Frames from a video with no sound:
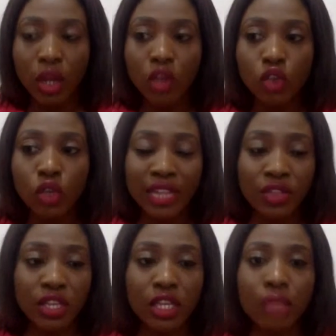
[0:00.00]
So you're
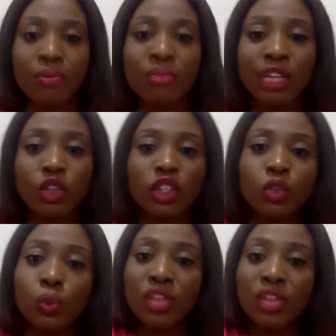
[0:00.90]
thinking, maybe I do it
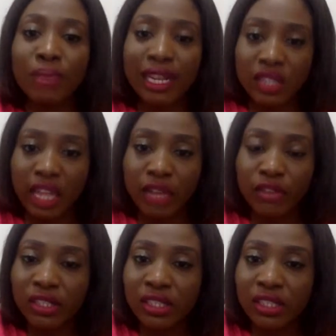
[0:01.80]
with myself,